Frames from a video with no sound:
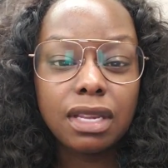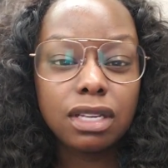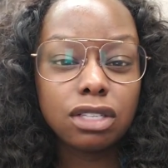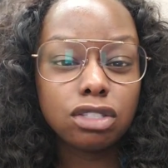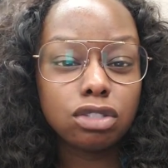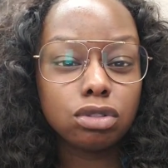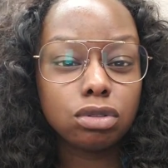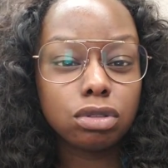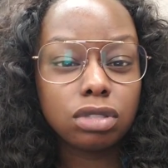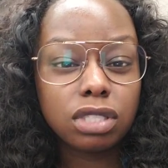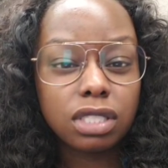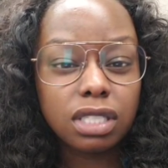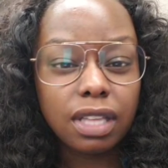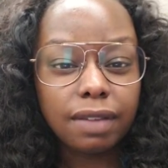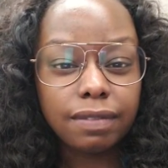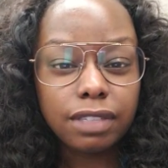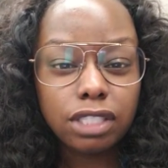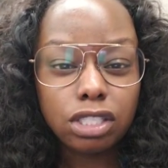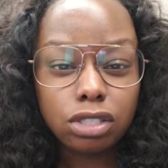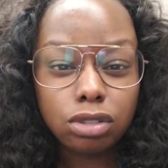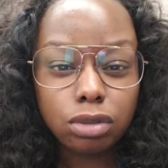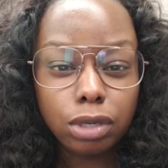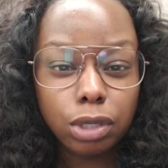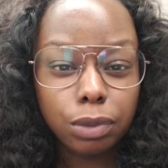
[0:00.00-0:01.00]
7
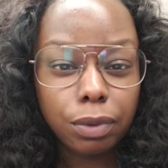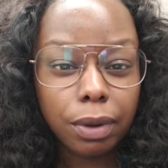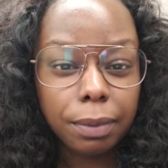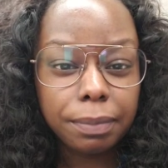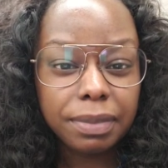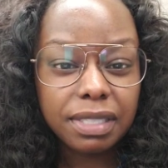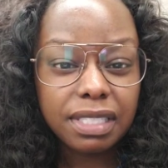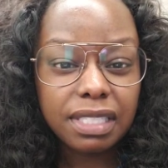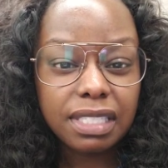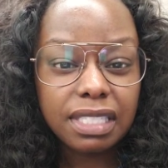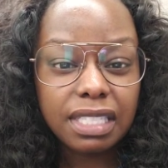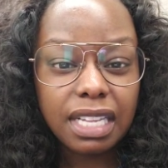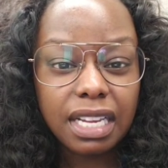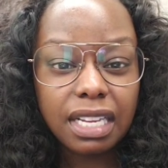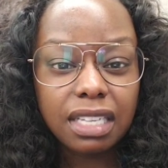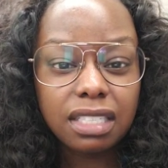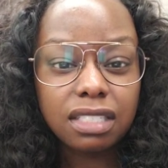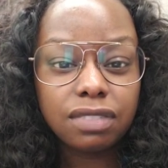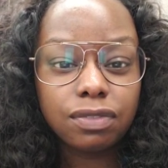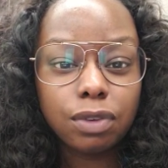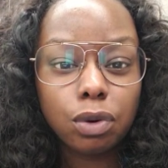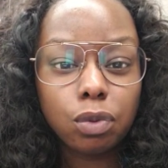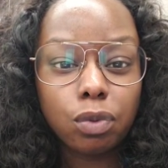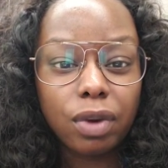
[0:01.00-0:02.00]
to 21 business
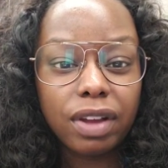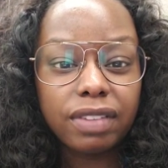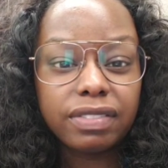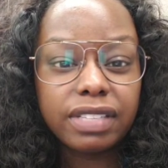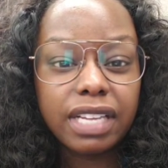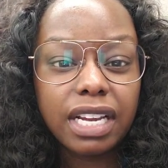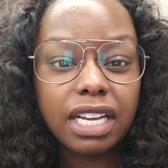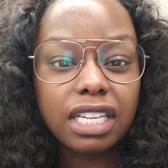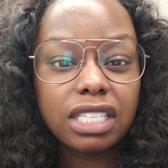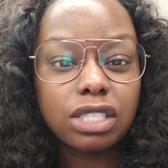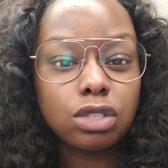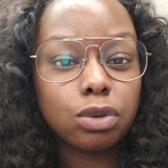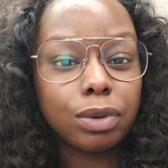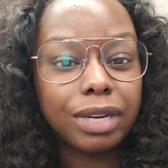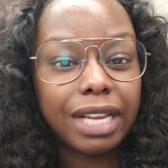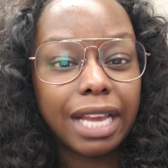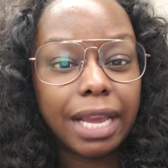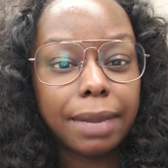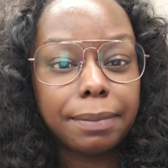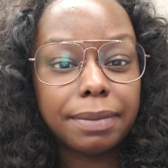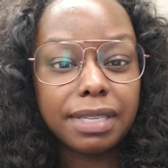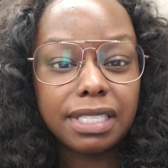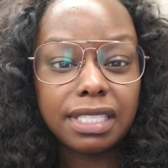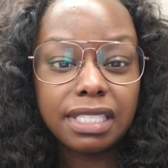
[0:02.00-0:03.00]
days for weft hair,
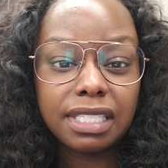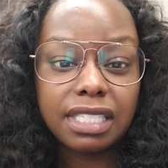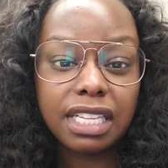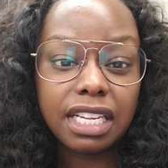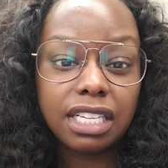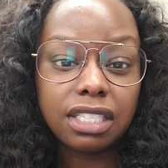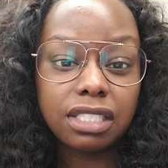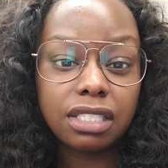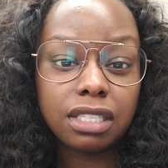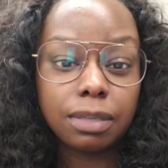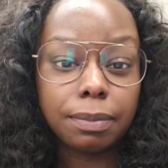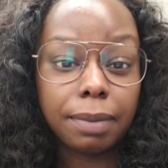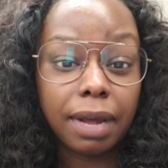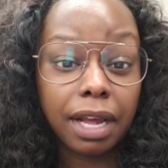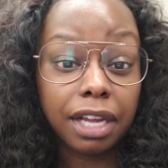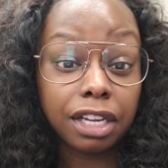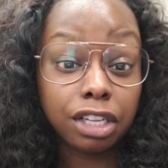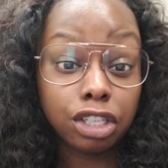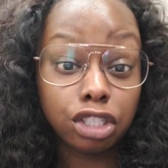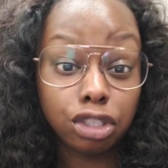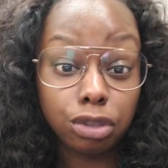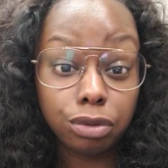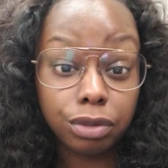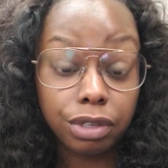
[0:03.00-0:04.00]
28 business days to buy a
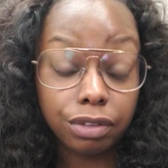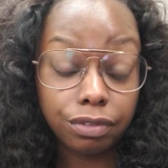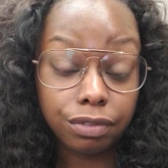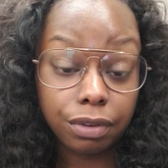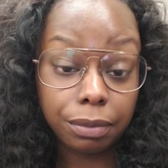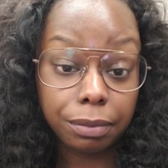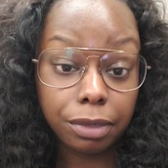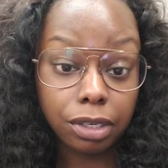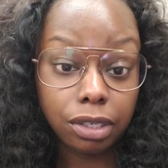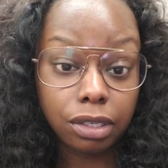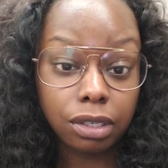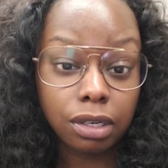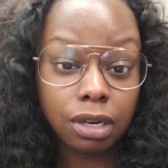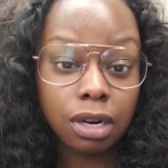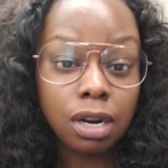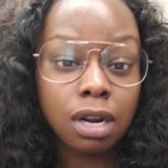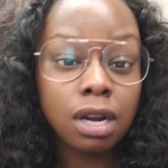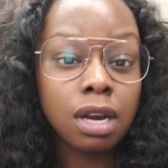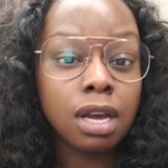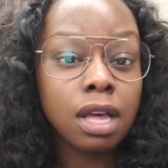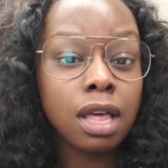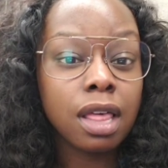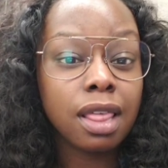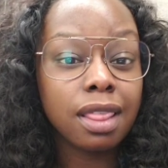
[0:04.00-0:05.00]
unit from her.
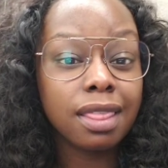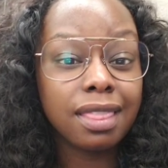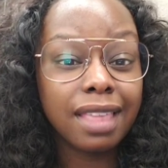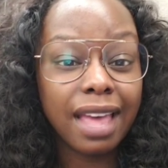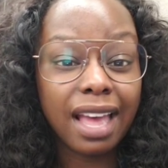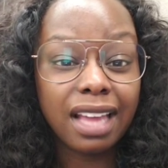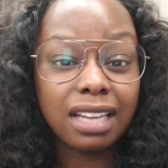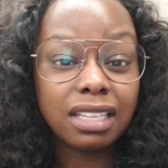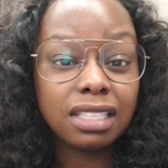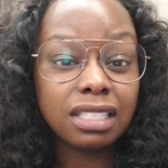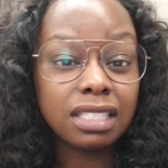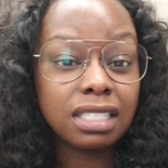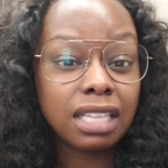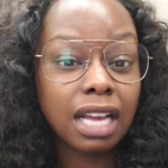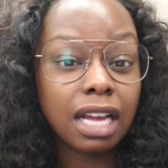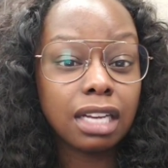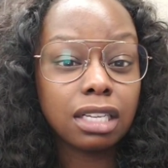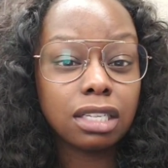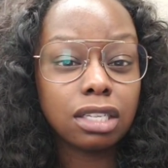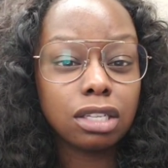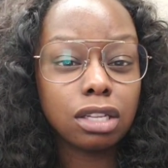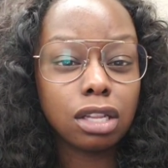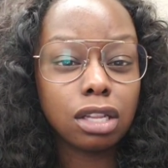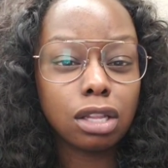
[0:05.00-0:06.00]
That is kind
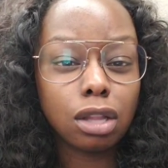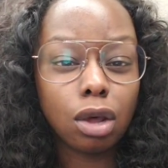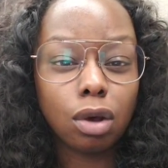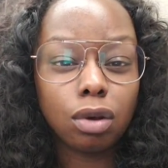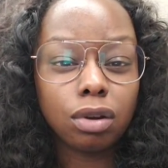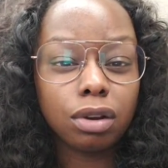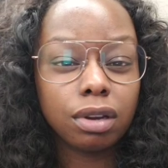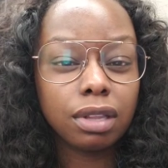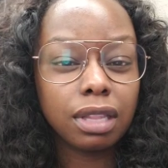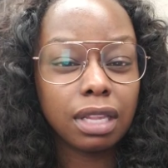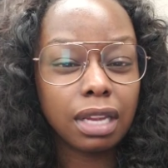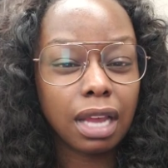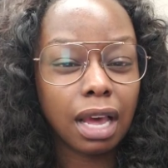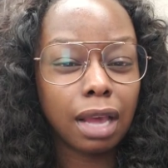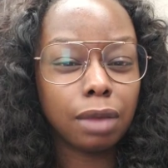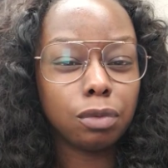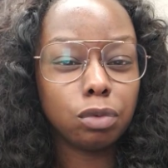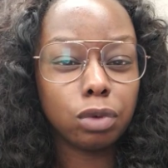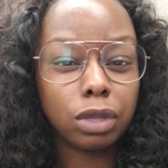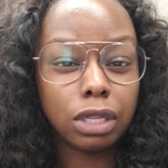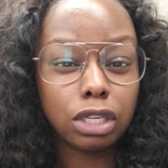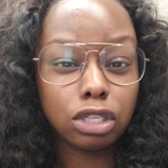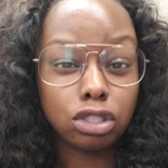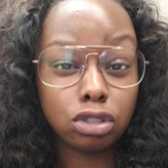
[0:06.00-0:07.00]
of longer than I'm
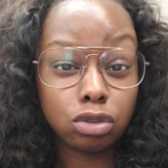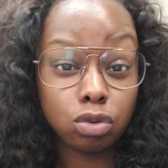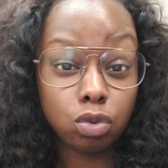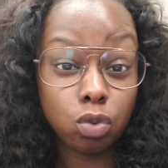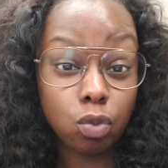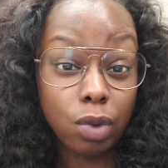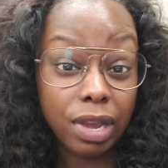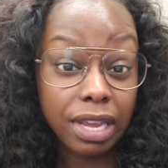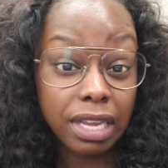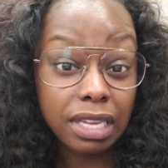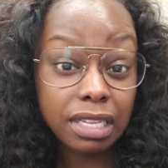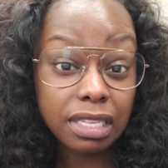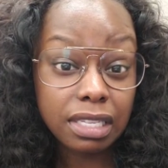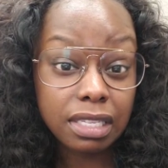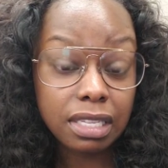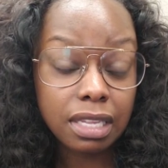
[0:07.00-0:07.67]
willing to wait.